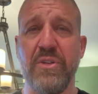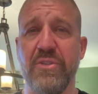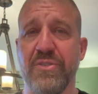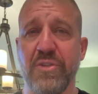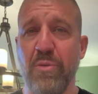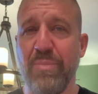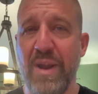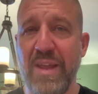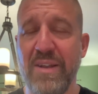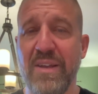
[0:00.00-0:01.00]
You're so
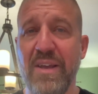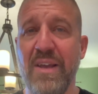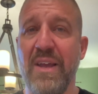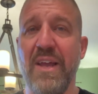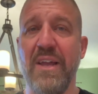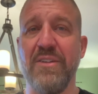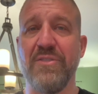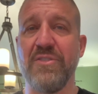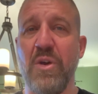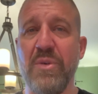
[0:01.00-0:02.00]
bright and
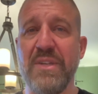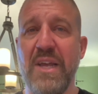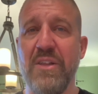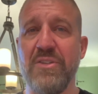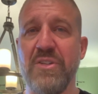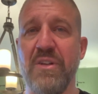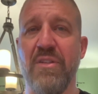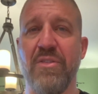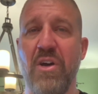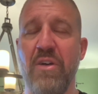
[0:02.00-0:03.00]
so intelligent
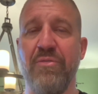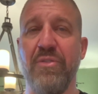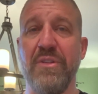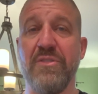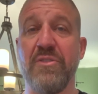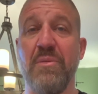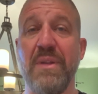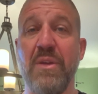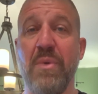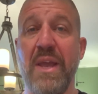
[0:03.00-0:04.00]
and thoughtful in so
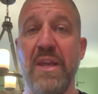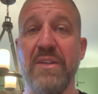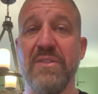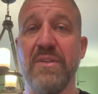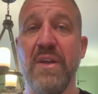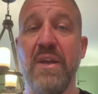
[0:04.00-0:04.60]
many ways.